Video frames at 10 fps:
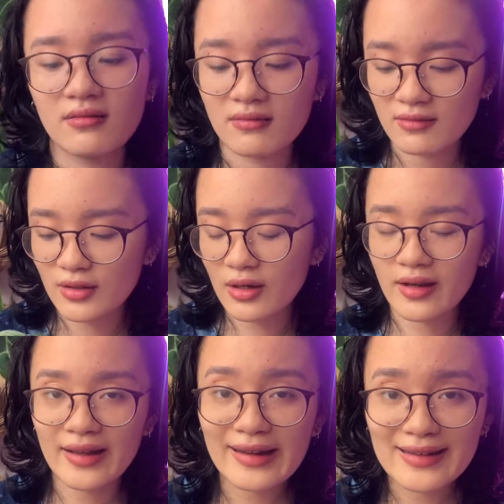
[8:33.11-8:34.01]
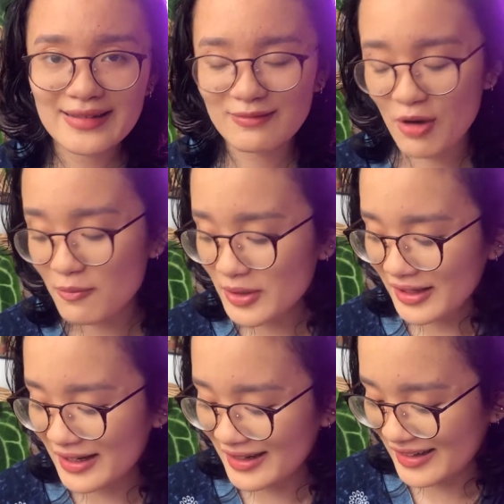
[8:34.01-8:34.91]
took cuttings and
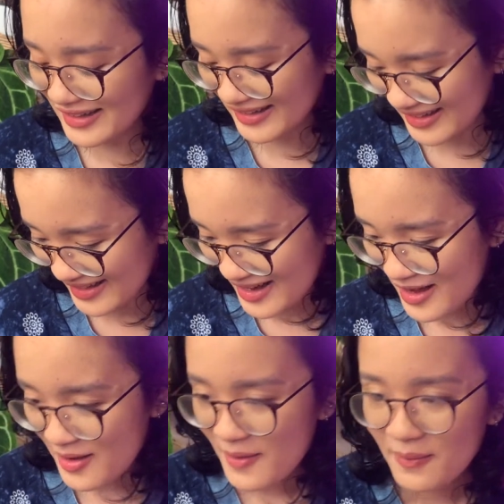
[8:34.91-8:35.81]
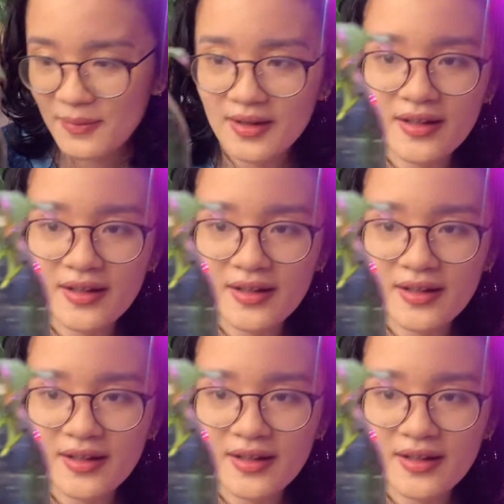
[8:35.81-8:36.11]
propagated it. But